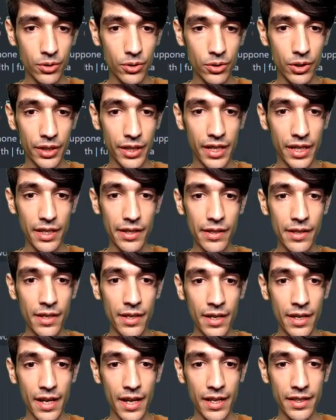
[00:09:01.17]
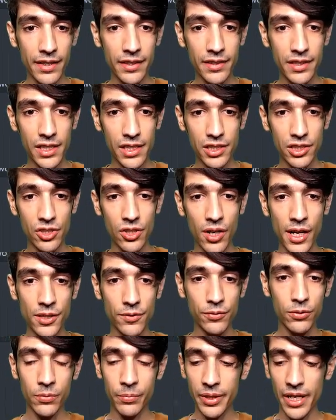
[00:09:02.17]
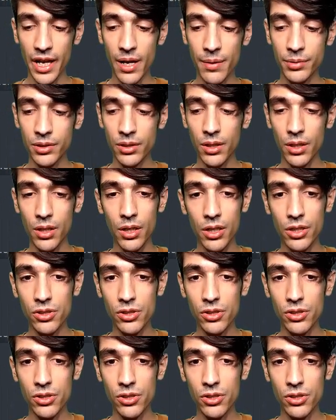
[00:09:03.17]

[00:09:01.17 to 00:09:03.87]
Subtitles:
okay, and in text transform capitalize,